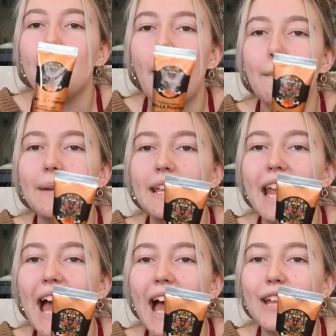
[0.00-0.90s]
pumpkin
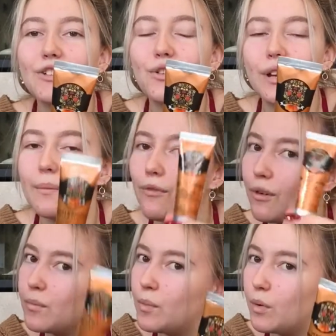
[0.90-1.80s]
hand cream
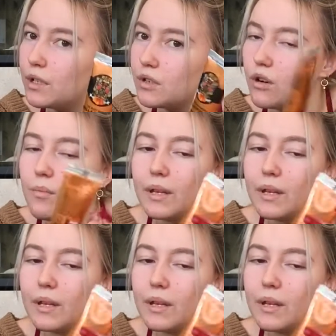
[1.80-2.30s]
from The Body Shop.